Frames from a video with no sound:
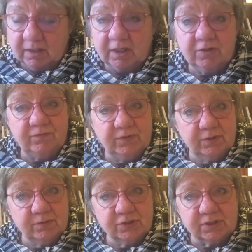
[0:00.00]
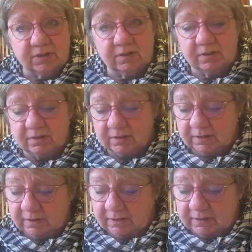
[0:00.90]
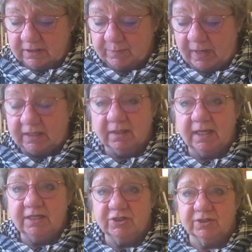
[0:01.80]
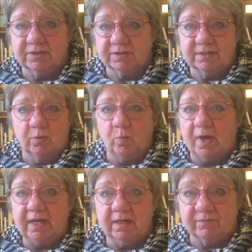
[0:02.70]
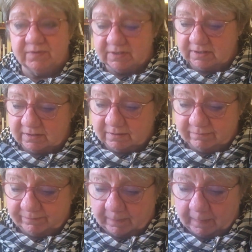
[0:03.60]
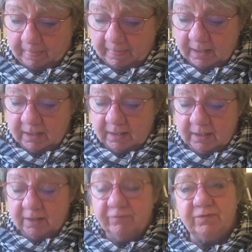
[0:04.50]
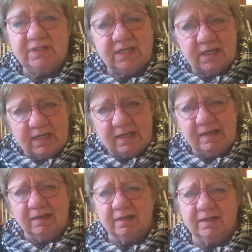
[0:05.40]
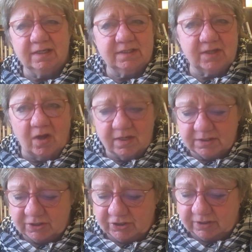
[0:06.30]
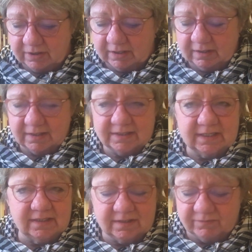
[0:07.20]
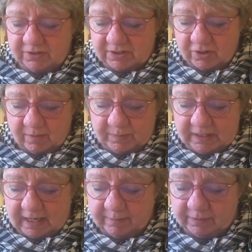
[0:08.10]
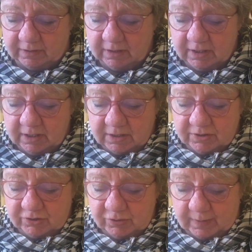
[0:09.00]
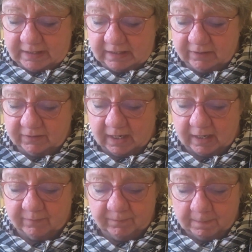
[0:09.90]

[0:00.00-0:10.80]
confusion, speculations, the what ifs, fatigue and exhaustion, and a sense of just not being able to do anything.